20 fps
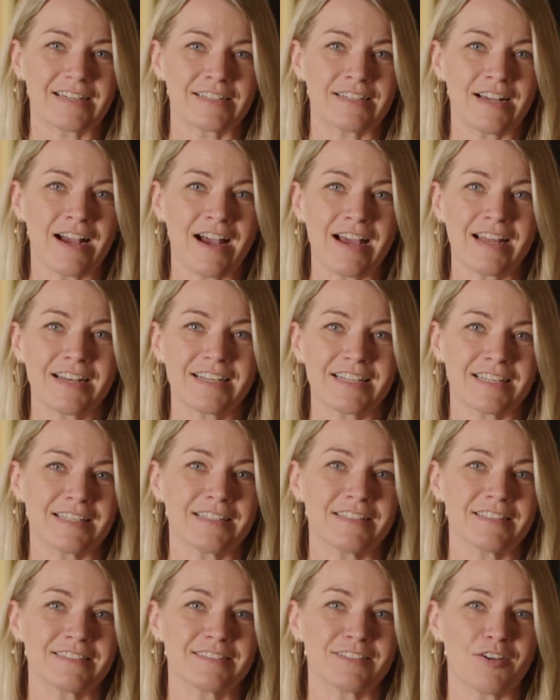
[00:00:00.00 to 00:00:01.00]
God
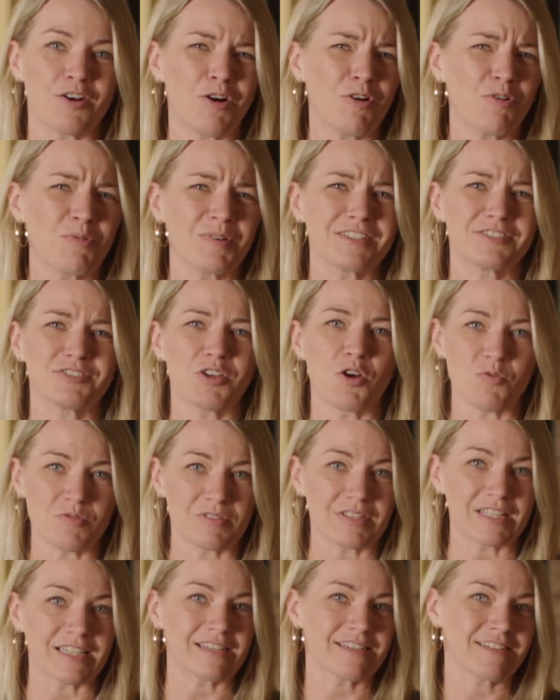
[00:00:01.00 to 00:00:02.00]
is always
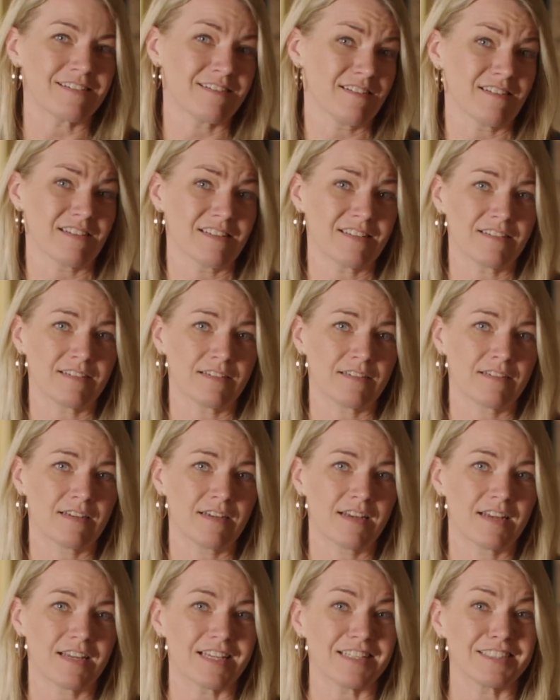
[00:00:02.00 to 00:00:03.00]
only good.
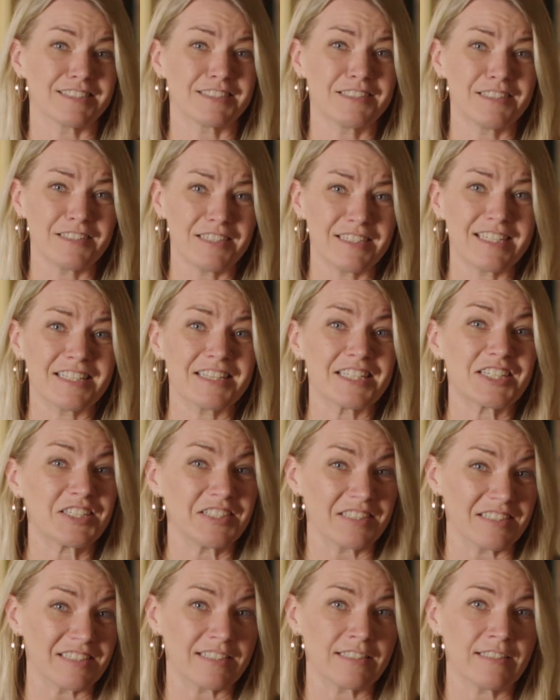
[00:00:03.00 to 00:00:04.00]
He's good in the
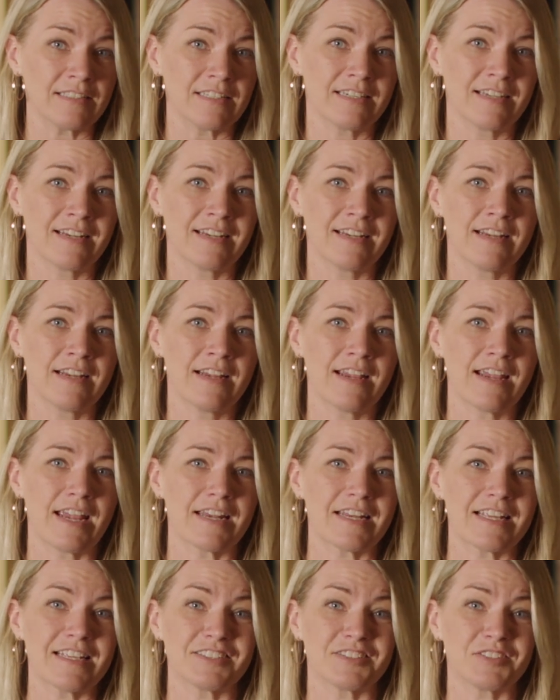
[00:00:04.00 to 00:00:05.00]
good,
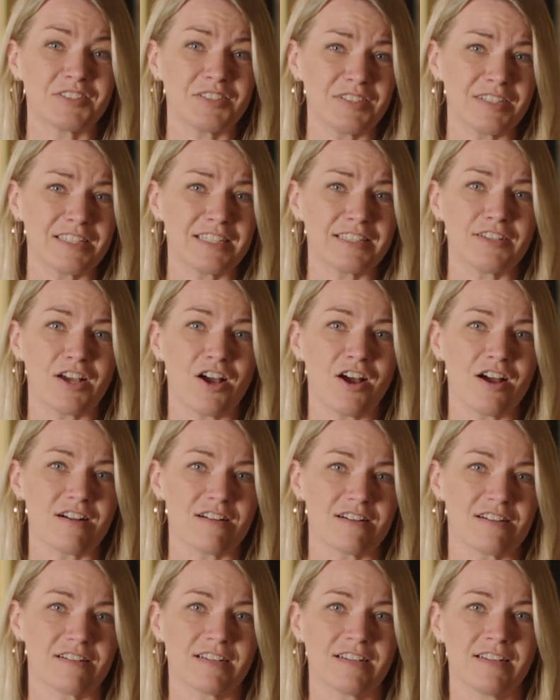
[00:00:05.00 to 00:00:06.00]
and he's good in the
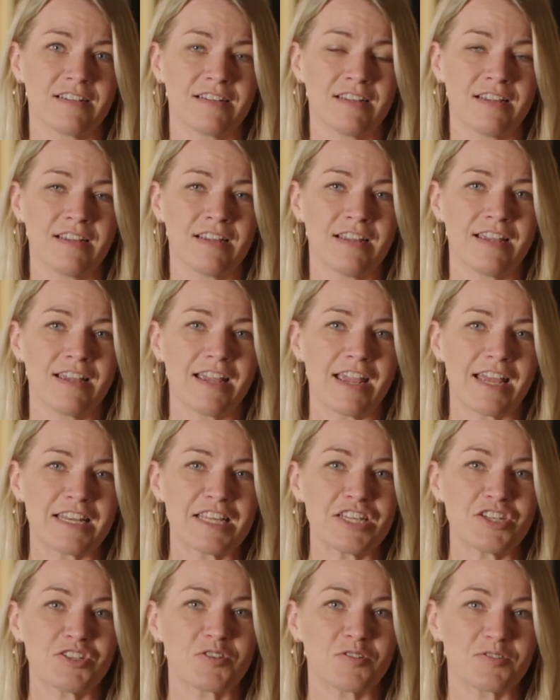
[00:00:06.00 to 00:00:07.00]
hard, and
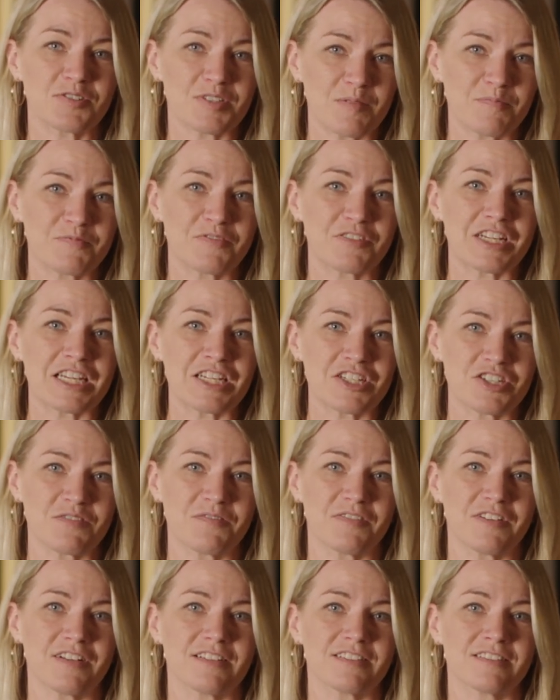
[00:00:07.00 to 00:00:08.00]
he shows up for each
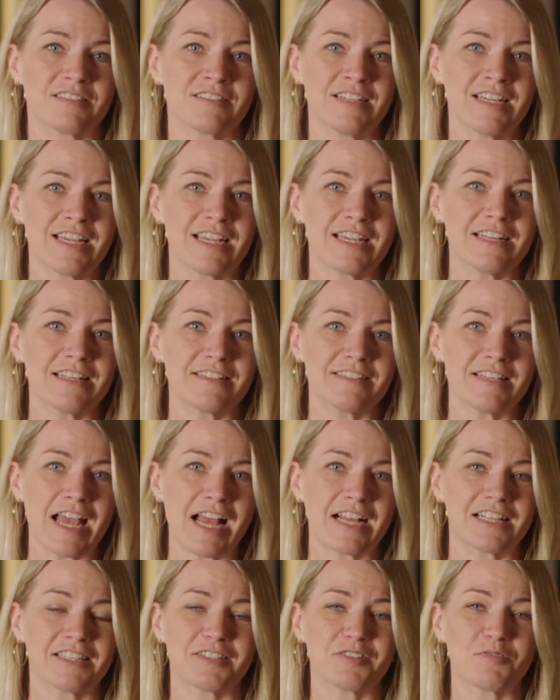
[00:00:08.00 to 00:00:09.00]
of us in
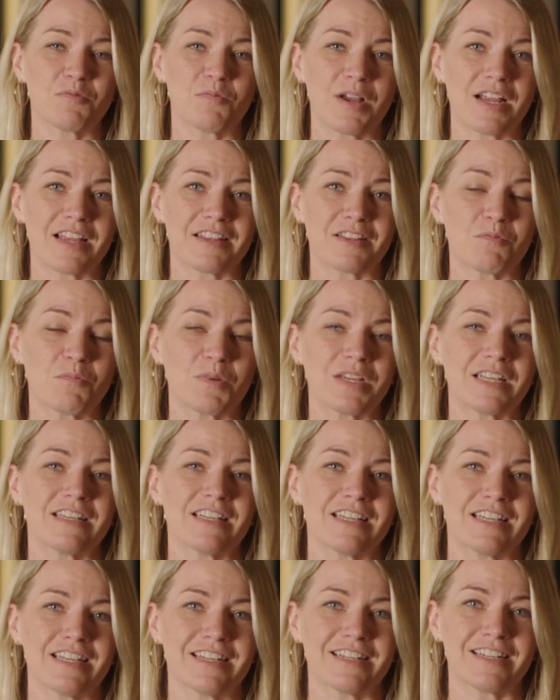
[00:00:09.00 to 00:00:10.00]
exactly the way that we
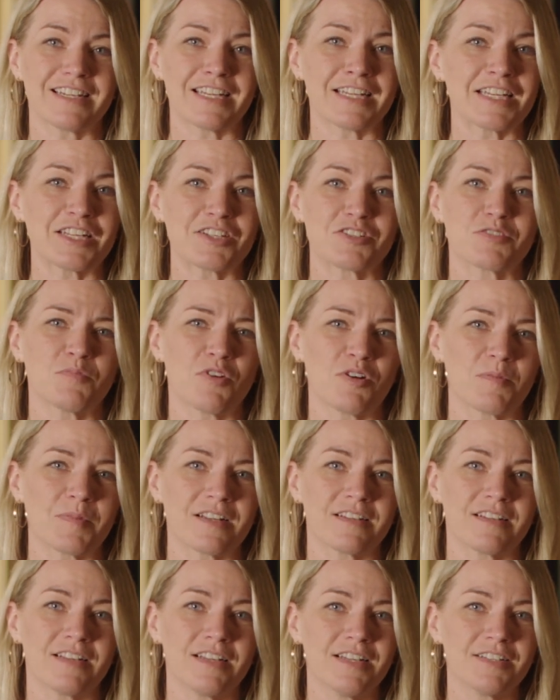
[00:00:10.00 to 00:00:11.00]
need in each
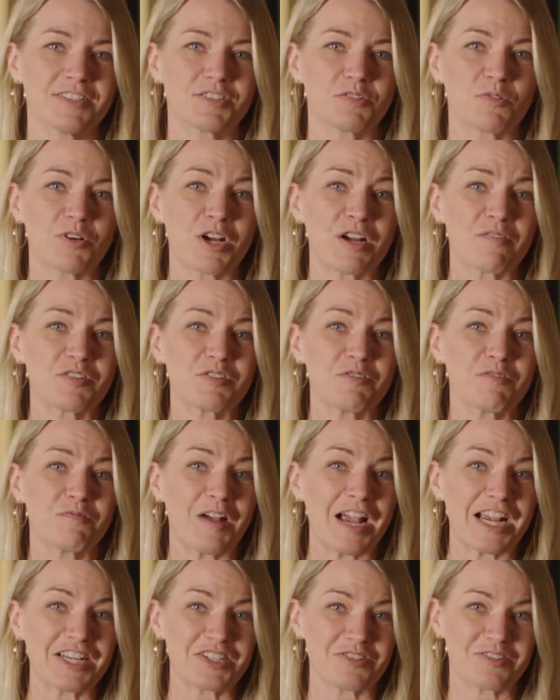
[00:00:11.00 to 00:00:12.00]
moment. So wherever you
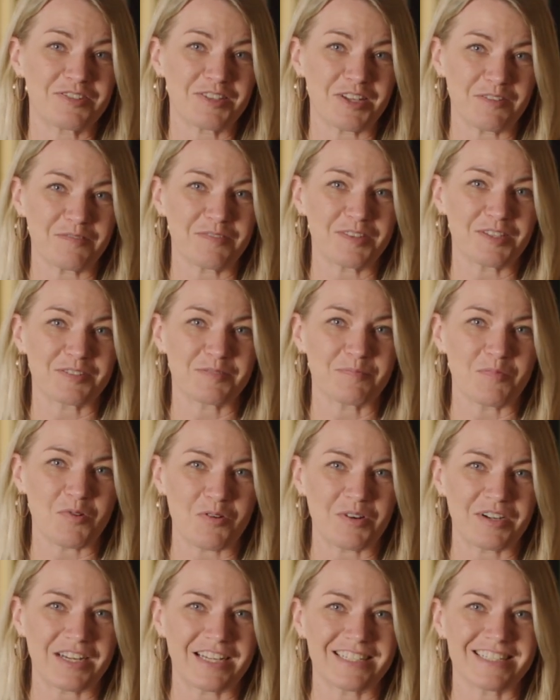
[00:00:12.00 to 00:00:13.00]
find yourself this
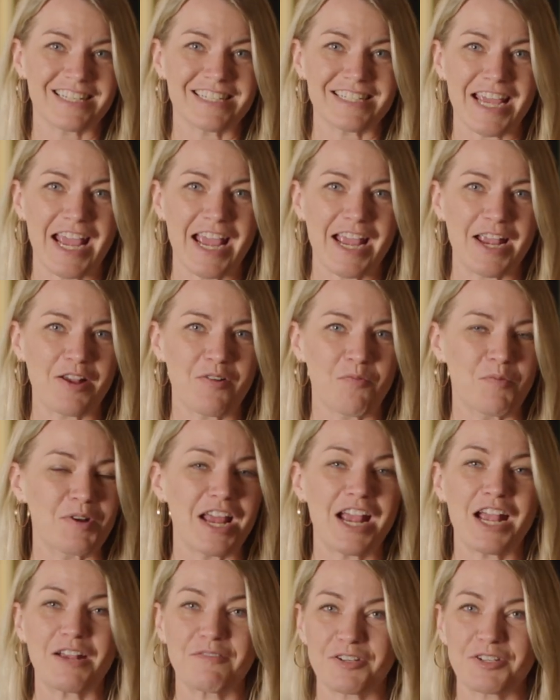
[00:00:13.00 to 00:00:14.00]
morning, today,
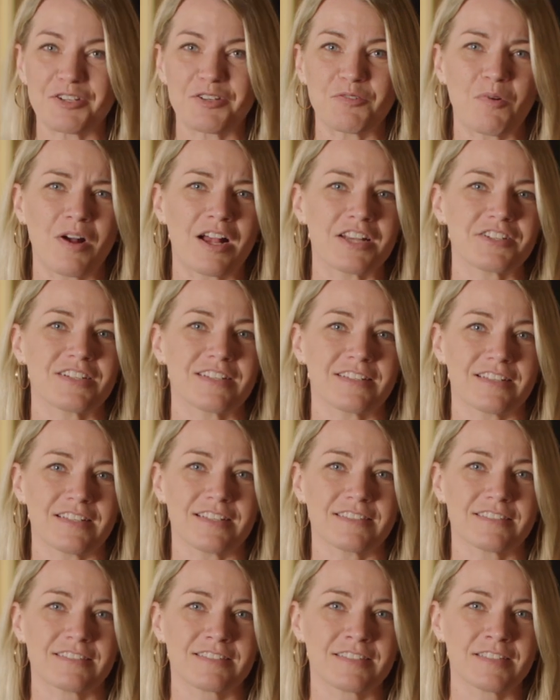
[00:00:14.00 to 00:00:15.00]
whenever you're watching
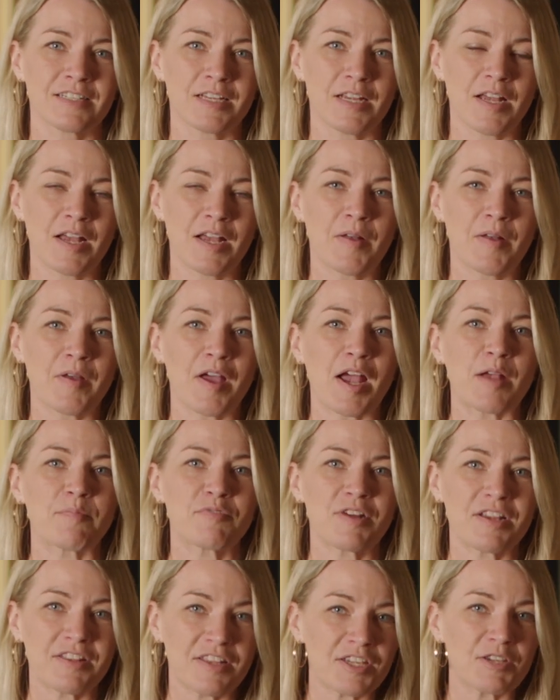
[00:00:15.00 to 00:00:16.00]
this, I
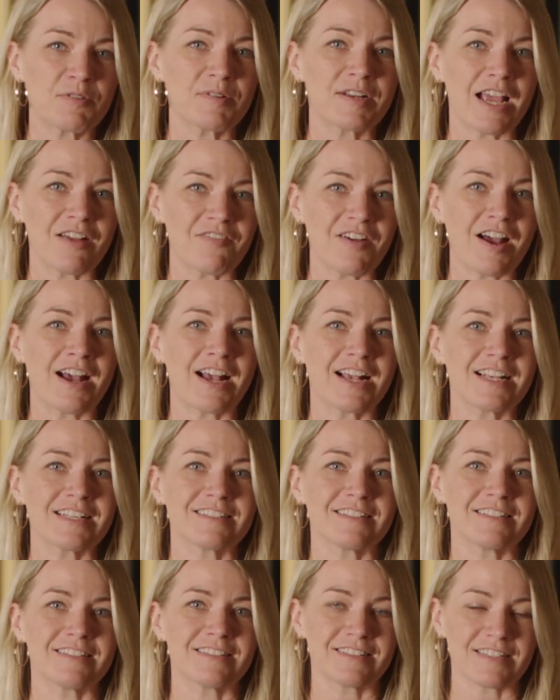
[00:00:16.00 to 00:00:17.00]
pray that you would have
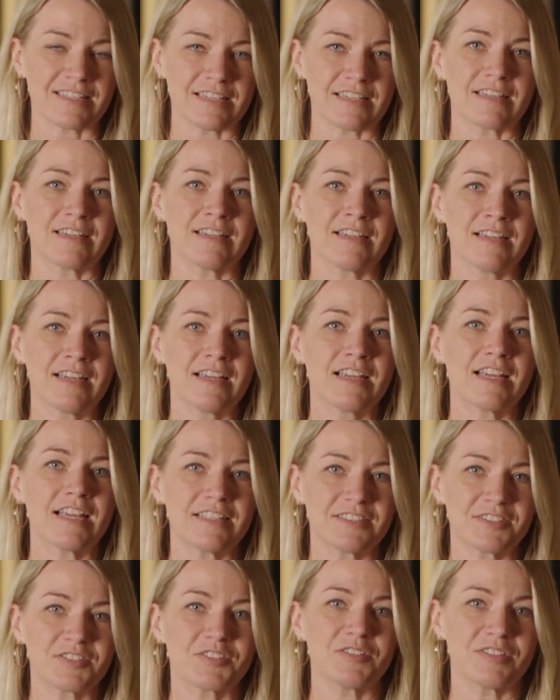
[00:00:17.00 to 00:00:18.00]
eyes to see
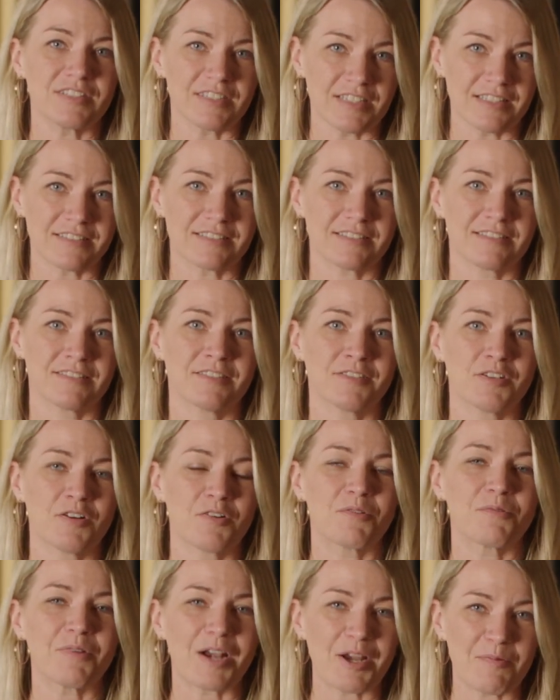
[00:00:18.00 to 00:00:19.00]
his goodness
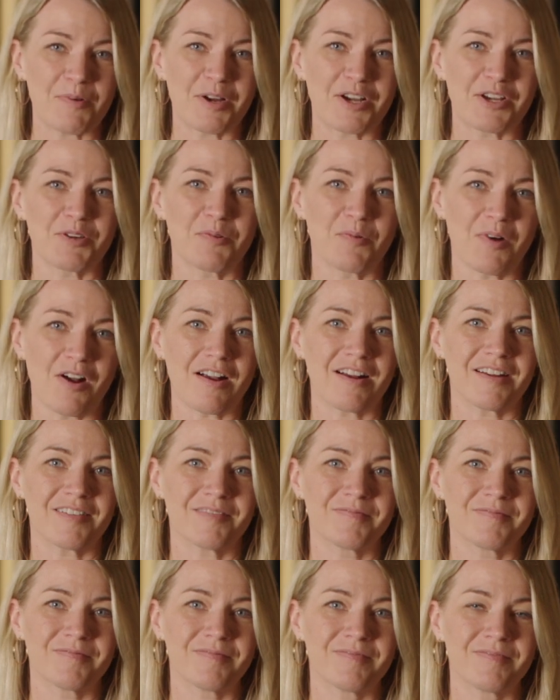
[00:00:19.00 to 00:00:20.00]
right where you are.
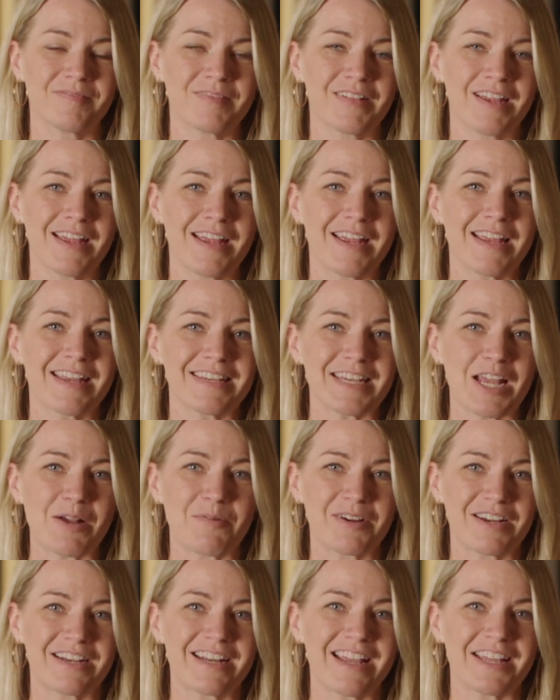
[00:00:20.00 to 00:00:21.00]
Now
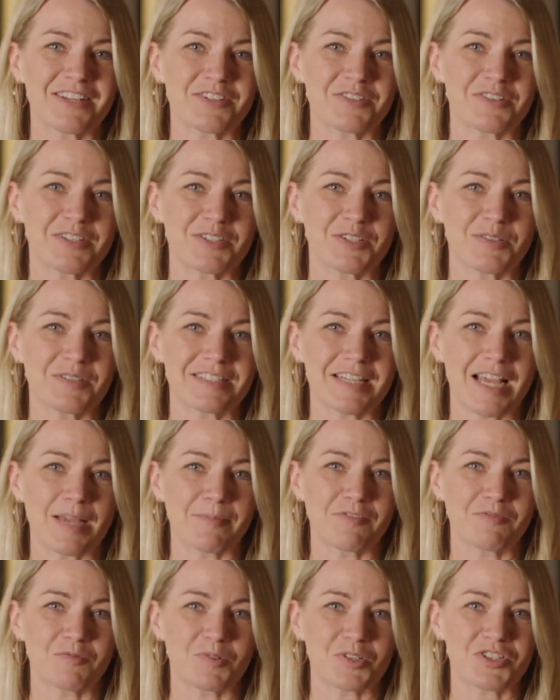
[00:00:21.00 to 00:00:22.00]
we're going to enter into a time
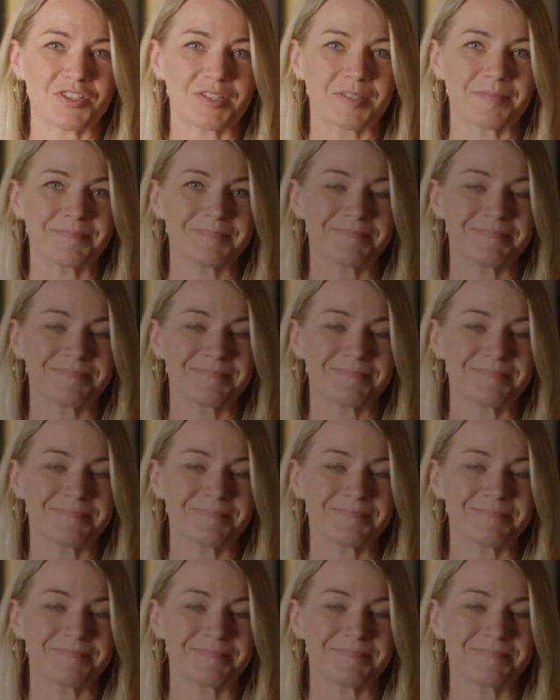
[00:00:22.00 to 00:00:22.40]
of worship.